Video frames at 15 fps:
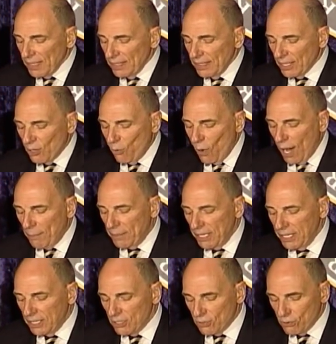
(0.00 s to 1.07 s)
The
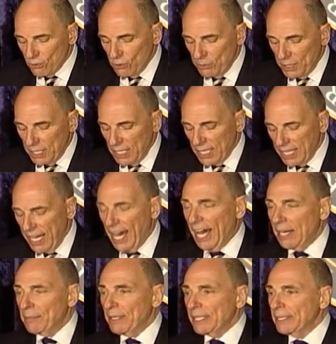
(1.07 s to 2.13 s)
Kwame Nkrumah
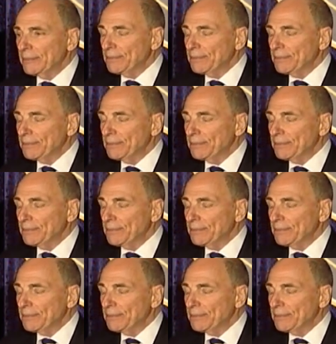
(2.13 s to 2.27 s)
Academy.